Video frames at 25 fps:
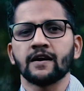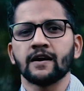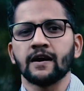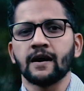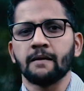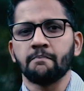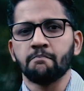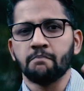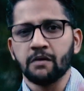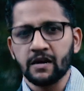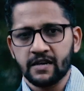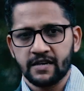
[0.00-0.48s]

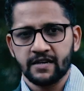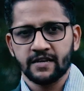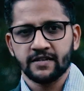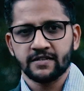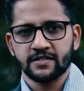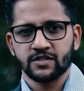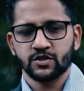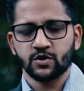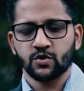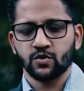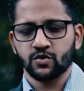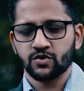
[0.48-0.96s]

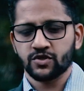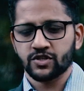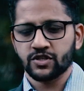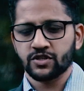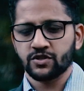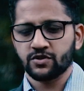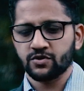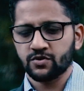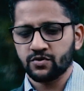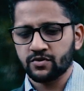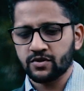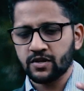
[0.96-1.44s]
abundance goes
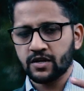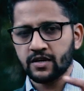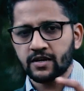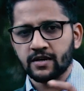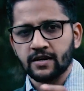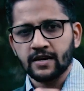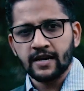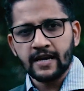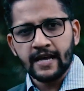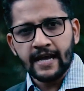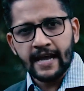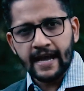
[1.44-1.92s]
into
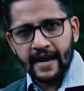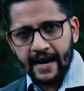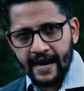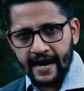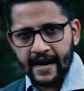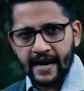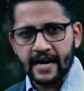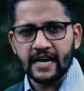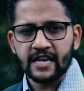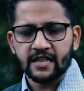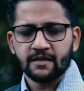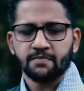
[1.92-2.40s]
the
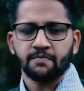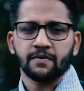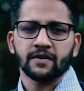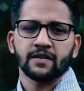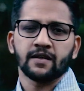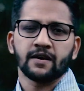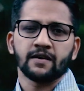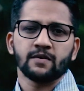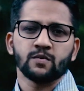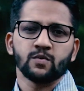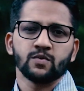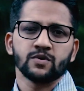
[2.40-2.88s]
8th
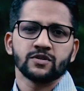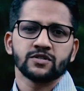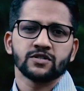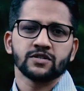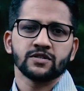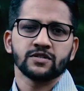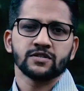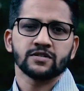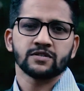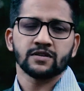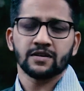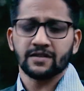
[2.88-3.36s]
pada, which
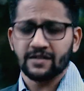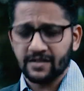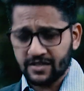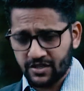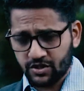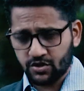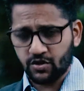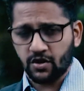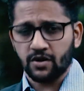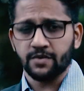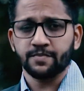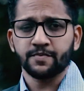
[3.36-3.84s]
is the
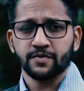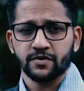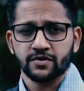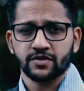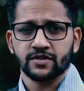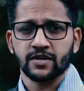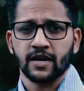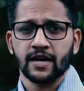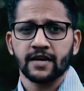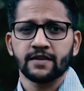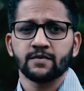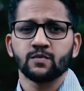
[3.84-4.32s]
Scorpio
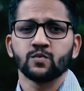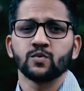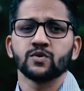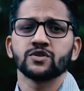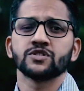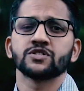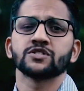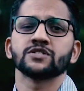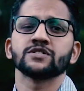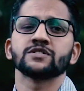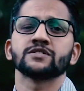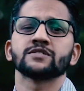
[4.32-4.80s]
sign,
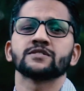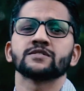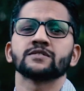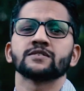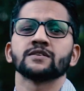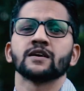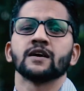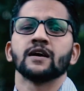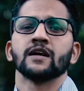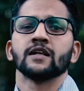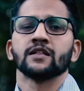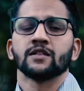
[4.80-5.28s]
which is
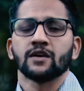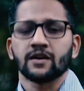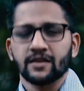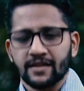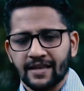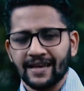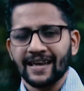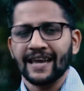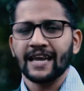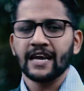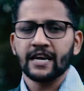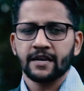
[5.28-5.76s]
not
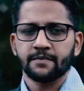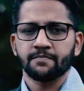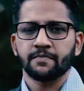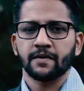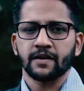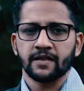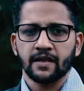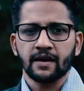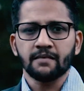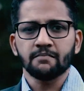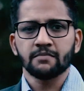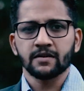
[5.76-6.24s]
the 8th
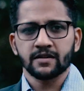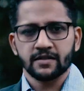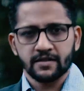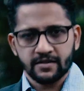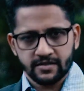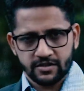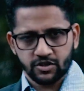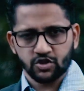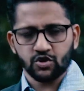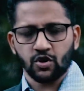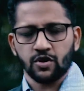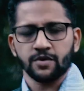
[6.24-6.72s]
pada but
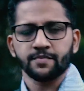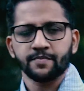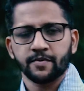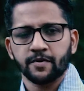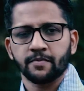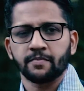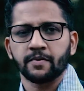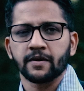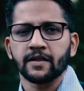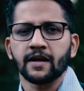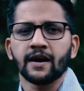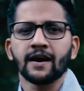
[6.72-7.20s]
the
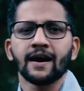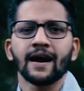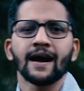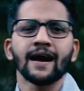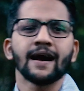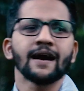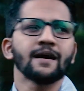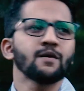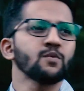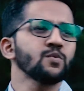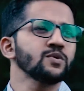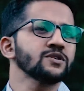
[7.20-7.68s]
Scorpio pada,
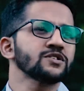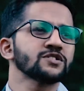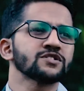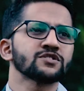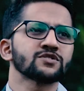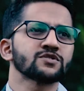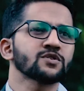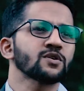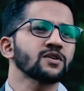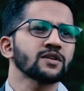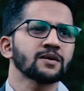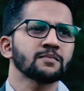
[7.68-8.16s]
which
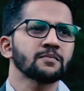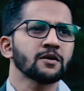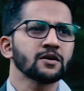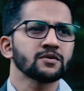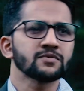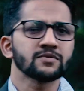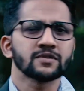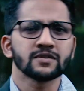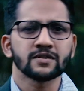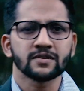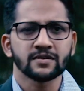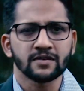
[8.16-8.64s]
is all
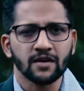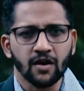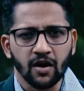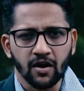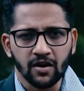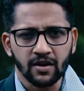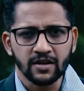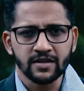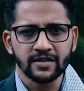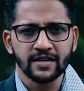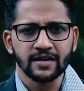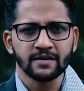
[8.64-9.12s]
about the
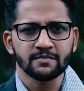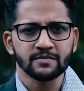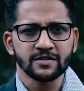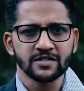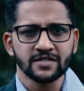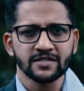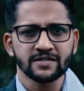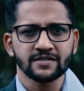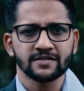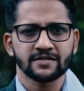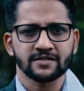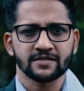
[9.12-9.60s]
occult and
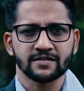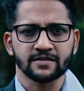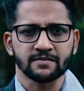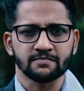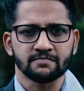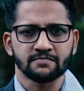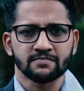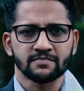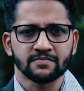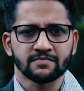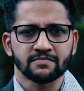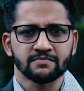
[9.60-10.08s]

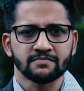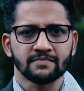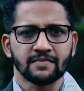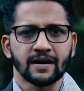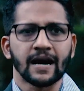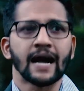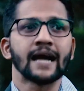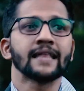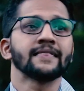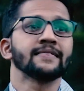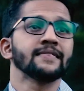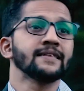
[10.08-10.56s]
mysticism.
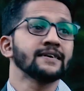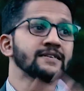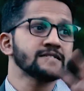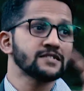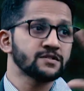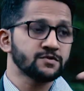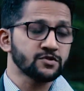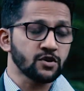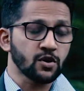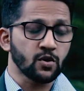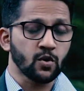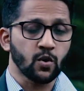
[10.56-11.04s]
And
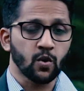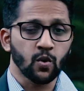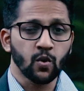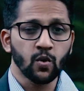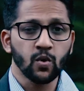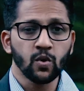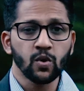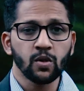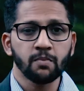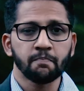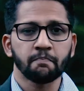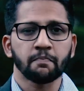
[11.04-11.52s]
this
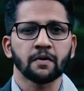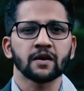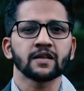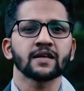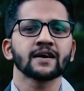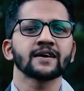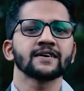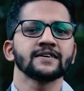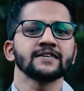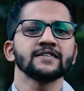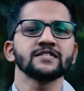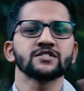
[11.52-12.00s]
whole
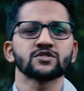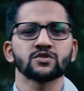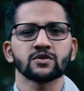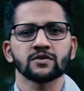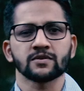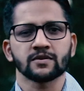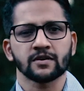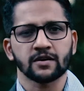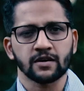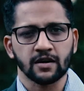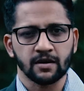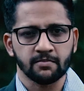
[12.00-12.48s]
pada is
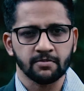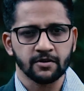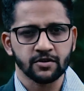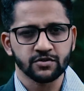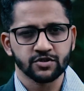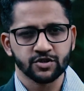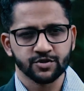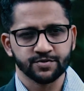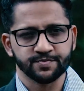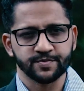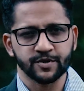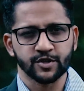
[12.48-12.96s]
all
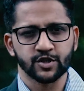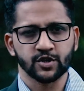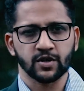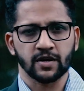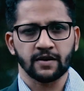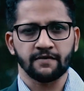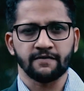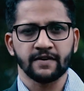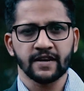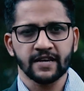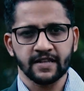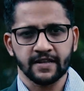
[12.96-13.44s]
about spiritual
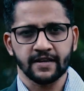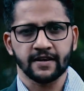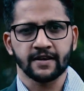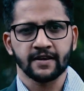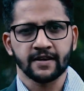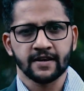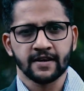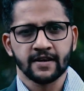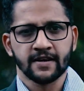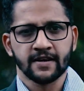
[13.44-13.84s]
awakening.